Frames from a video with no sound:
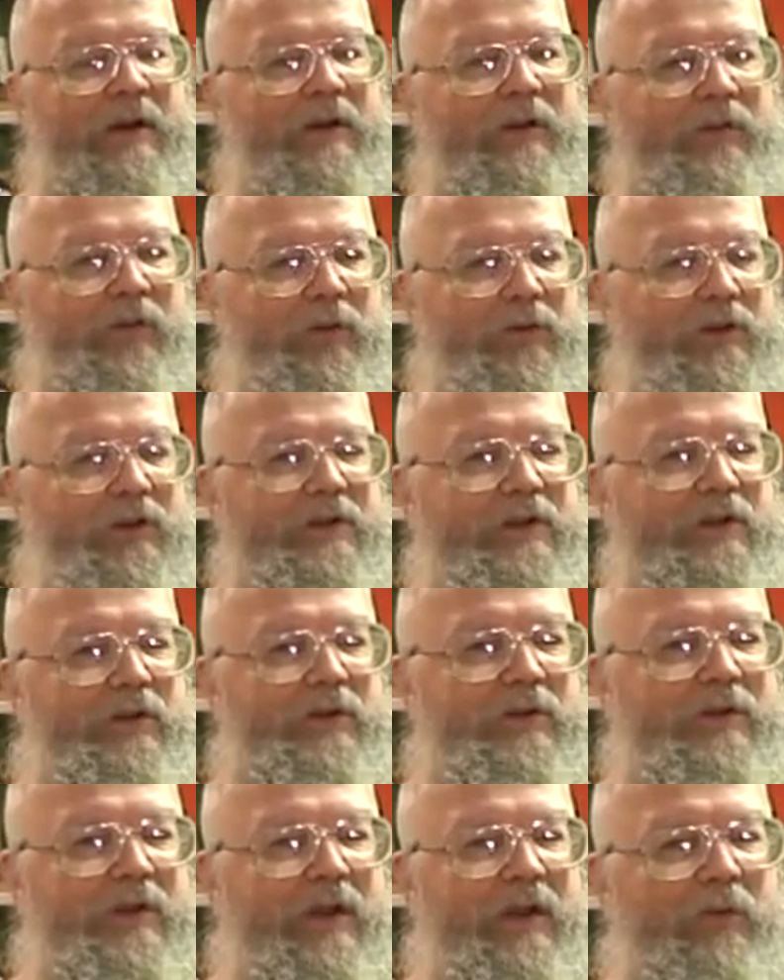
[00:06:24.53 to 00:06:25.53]
So just
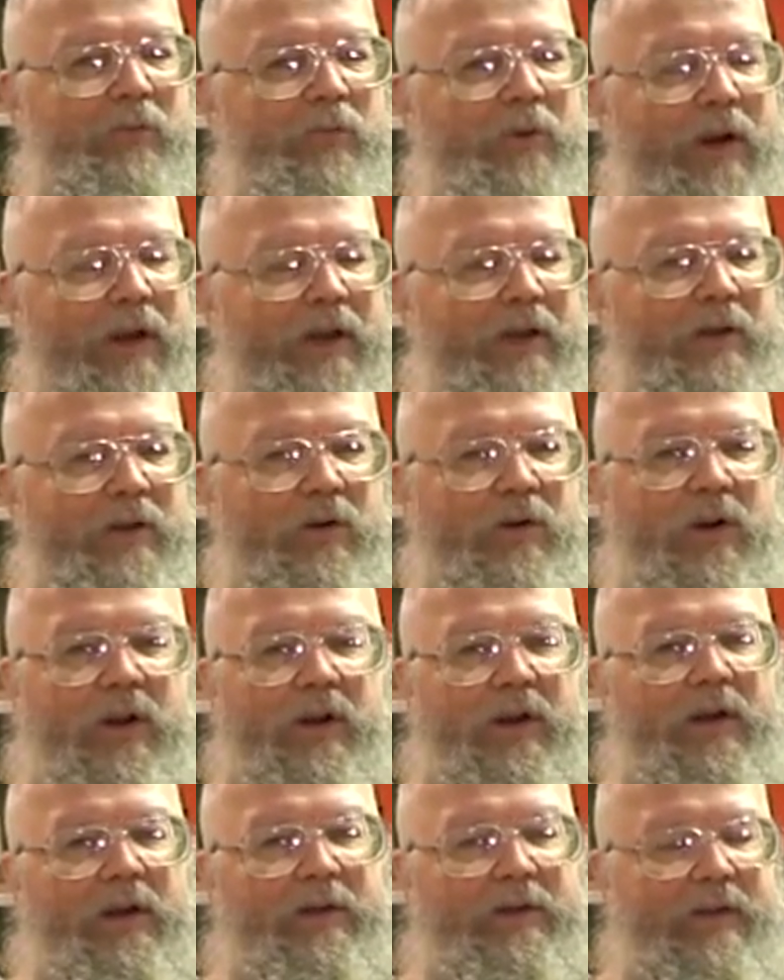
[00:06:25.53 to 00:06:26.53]
using regular
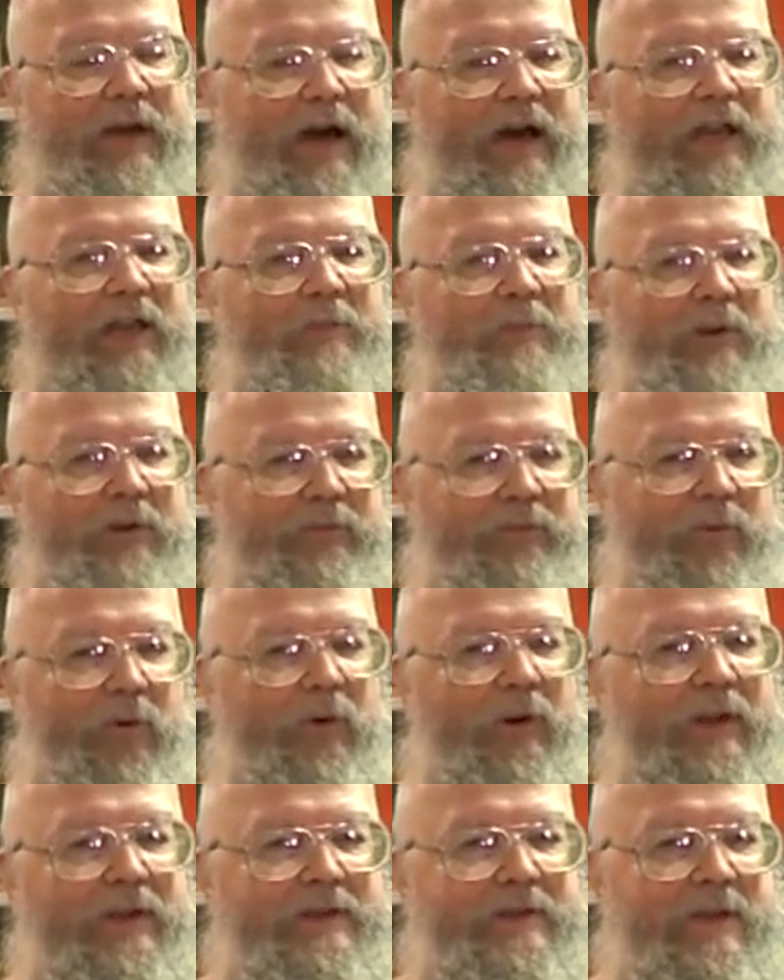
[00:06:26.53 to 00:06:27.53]
document
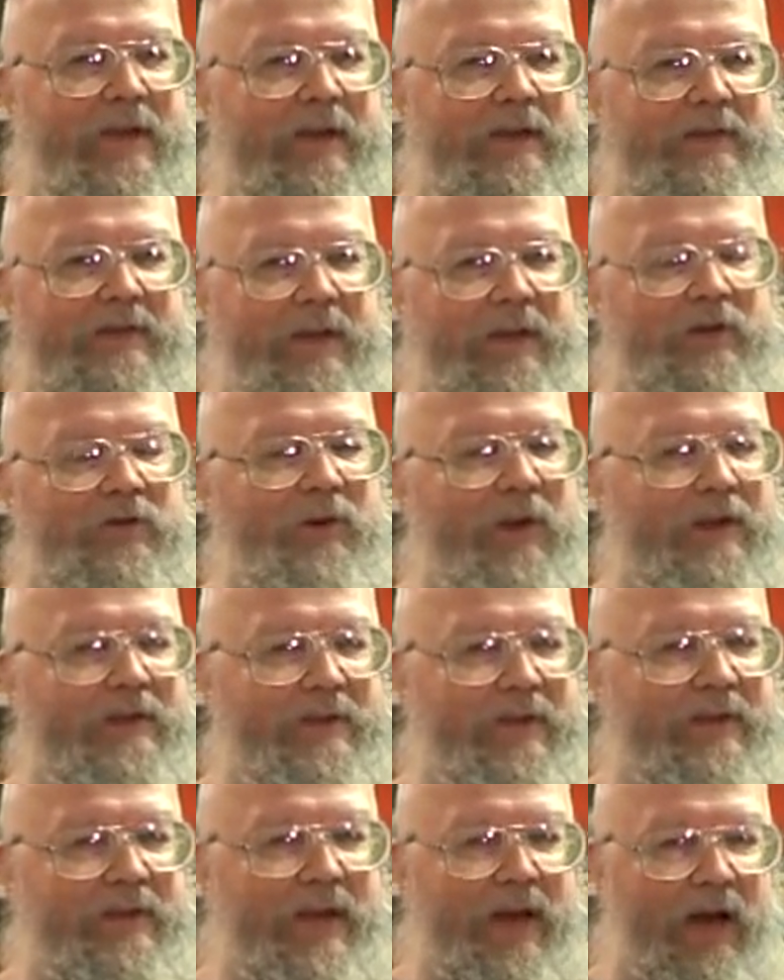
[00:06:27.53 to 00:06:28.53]
forensics and
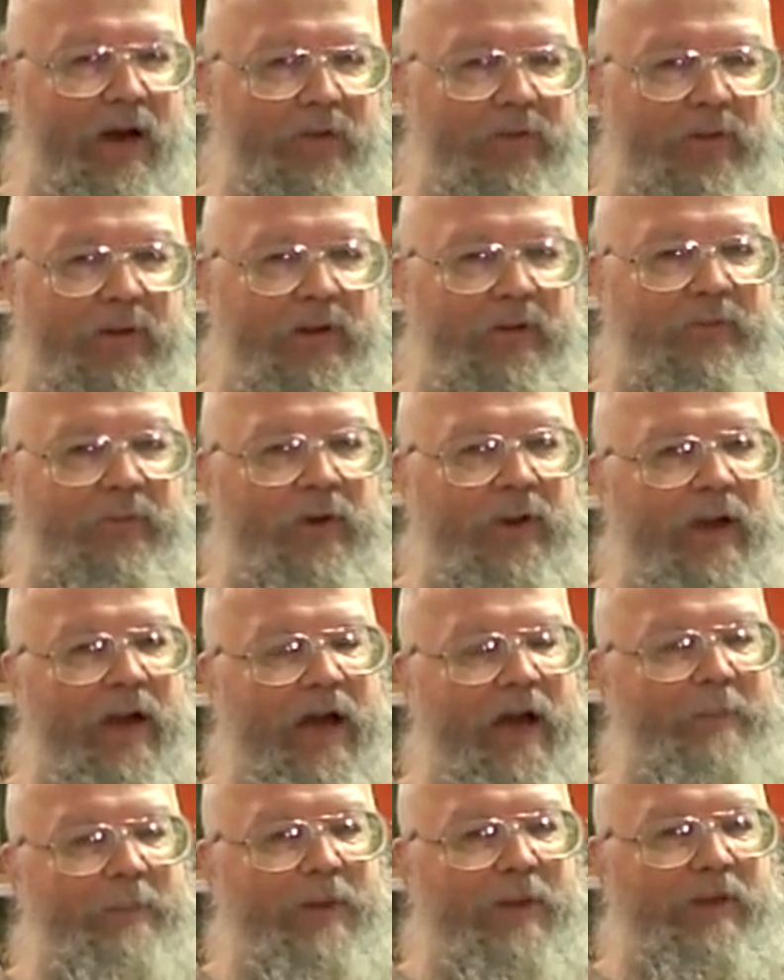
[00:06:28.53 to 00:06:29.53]
tracing down the different
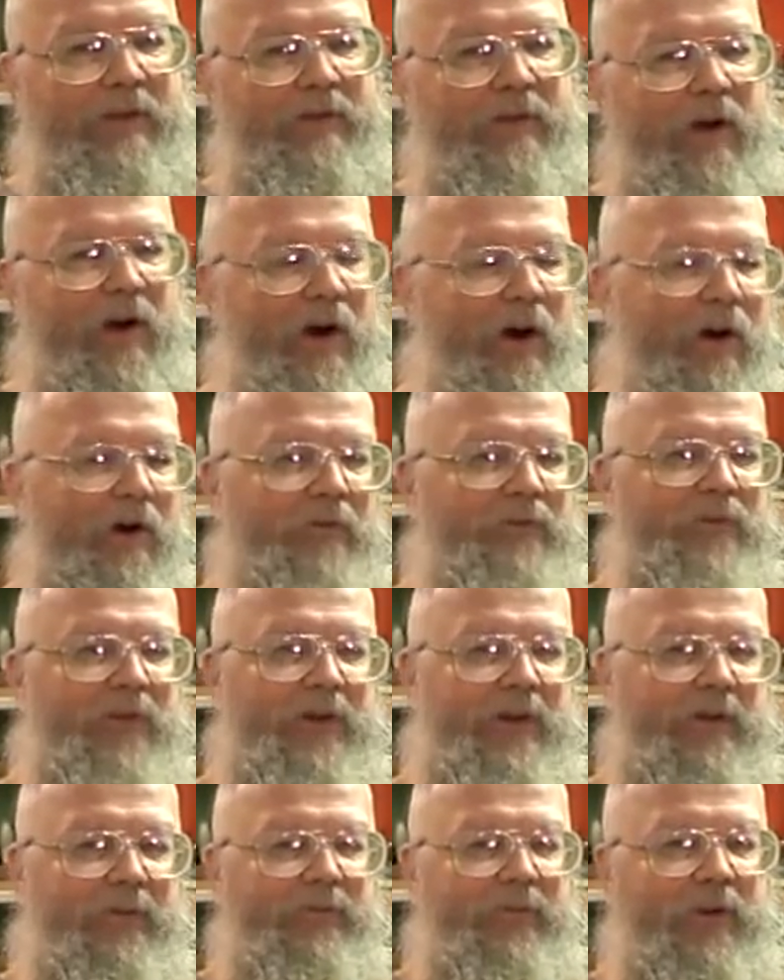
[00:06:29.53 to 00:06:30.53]
copies of the
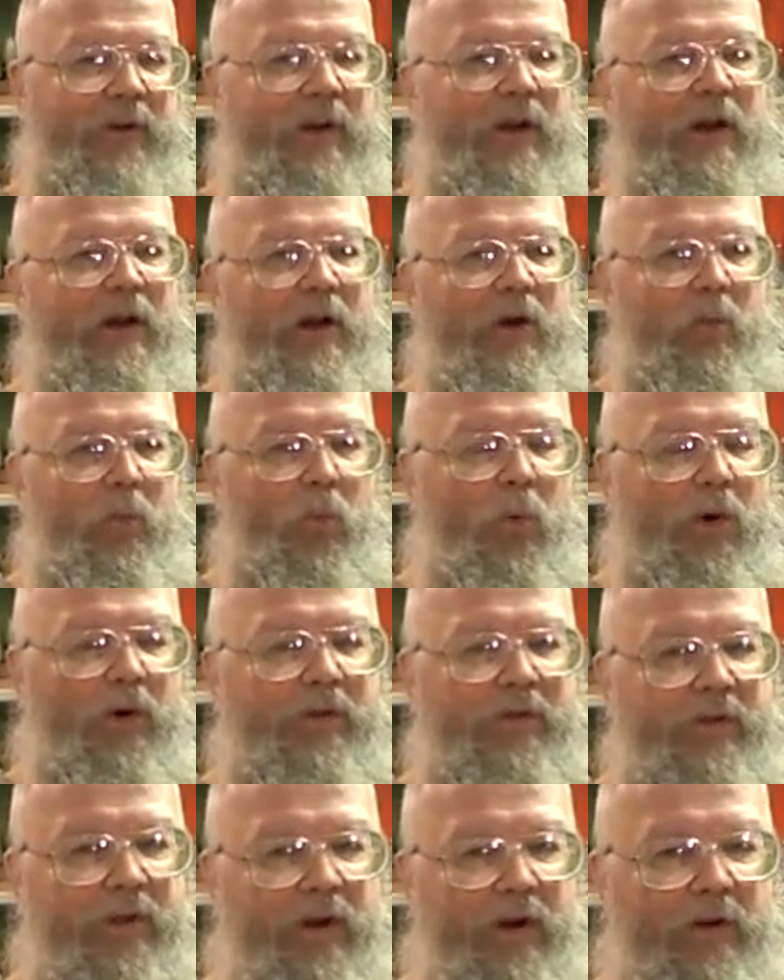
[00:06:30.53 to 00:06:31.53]
different
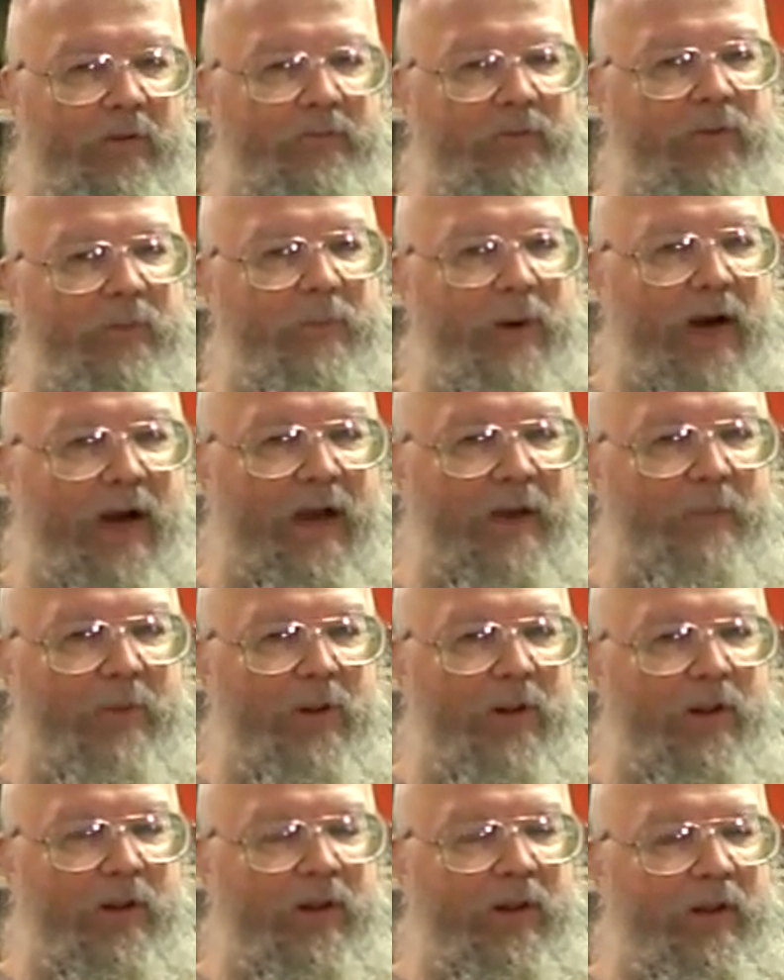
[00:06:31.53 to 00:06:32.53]
works of the
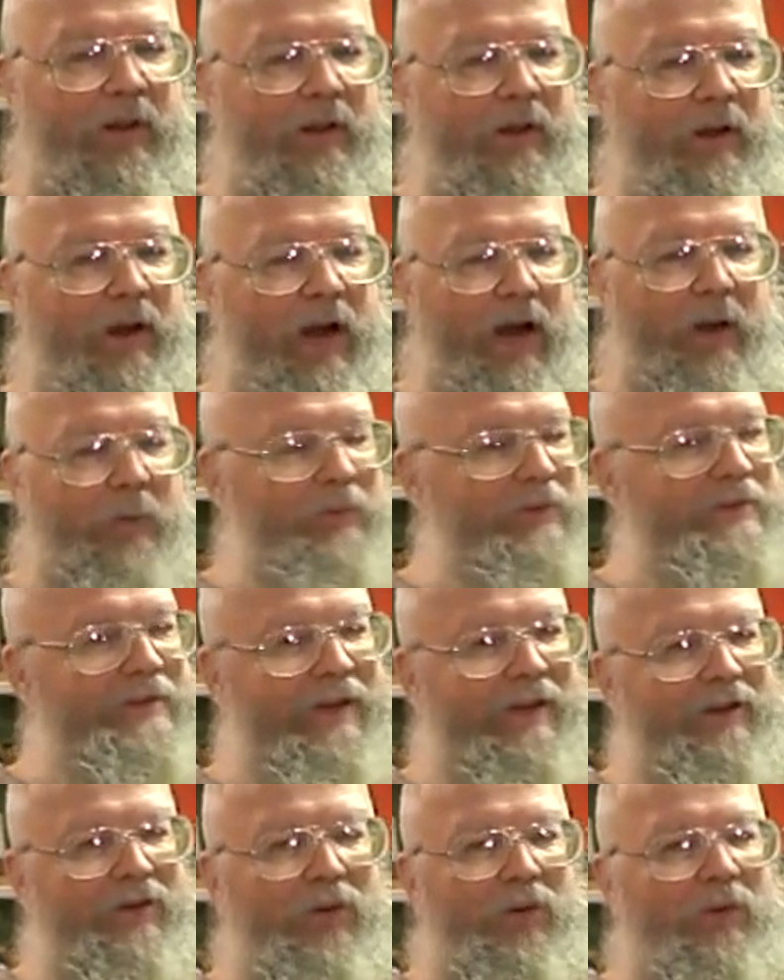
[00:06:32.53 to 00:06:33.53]
Bible, I would say
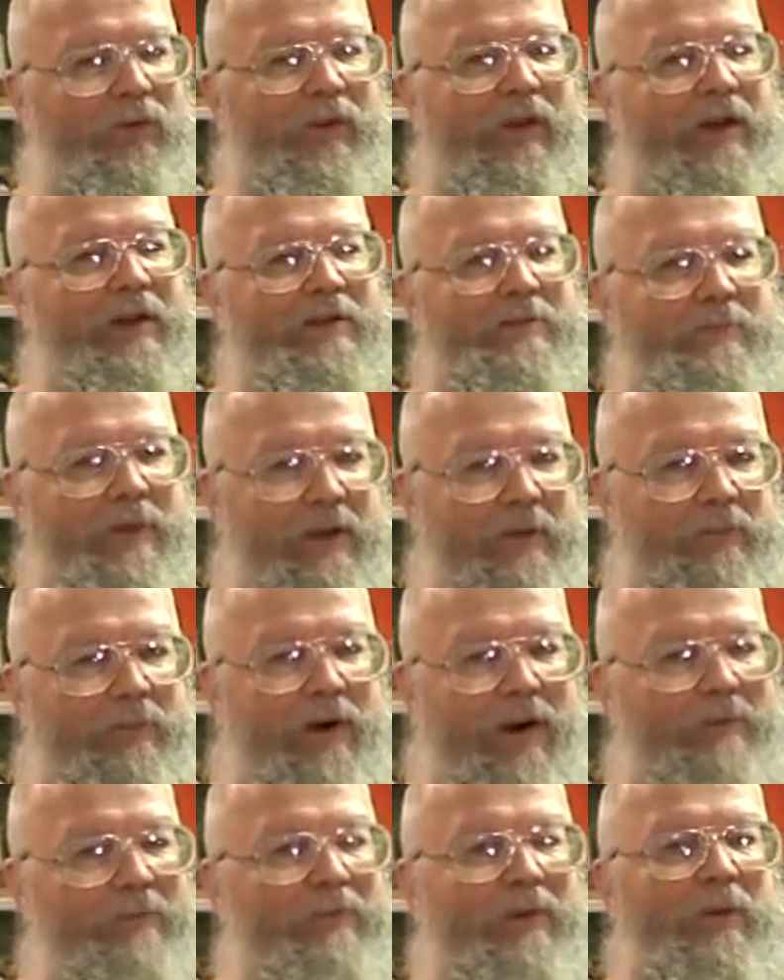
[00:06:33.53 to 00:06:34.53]
it holds out as being
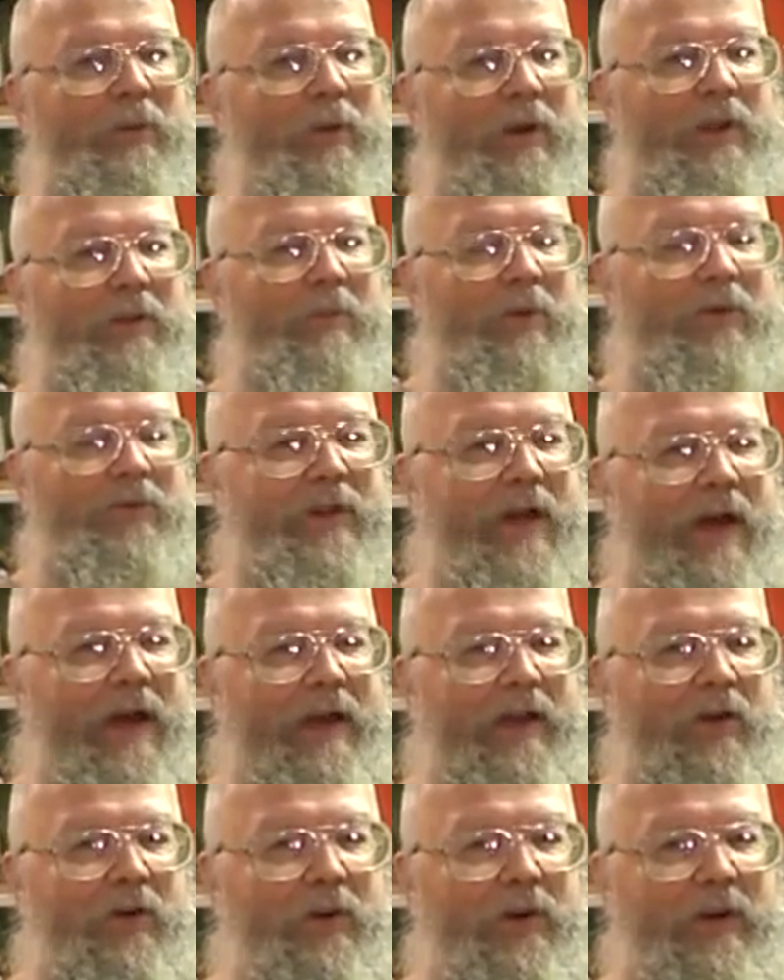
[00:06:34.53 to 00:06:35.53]
probably one of the most
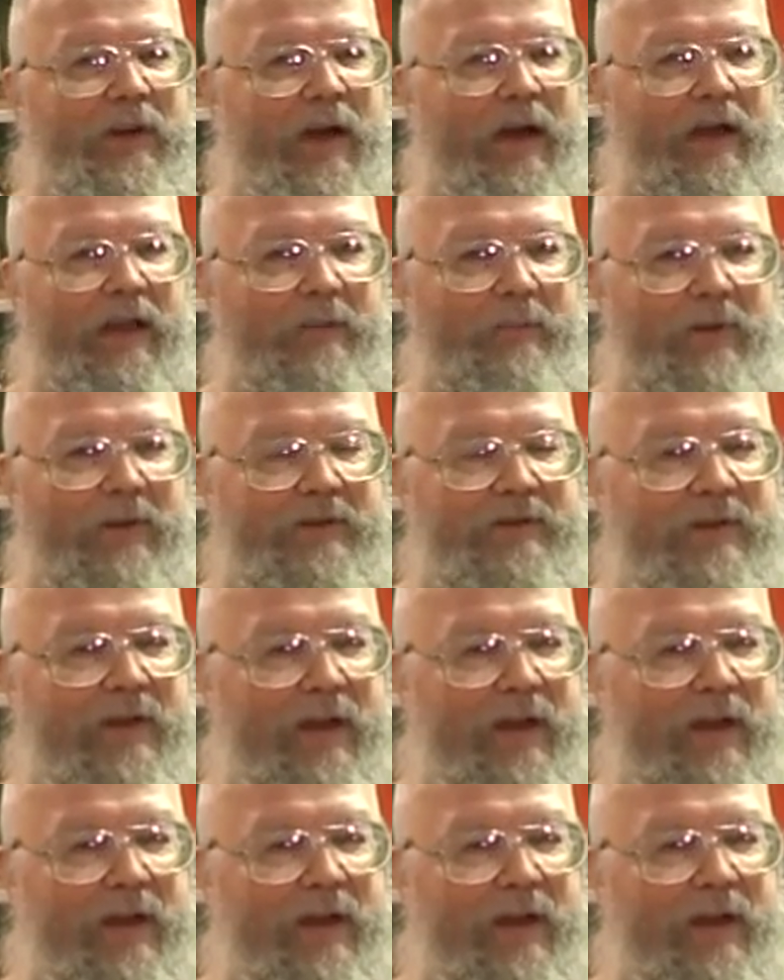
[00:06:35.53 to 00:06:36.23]
accurate documents.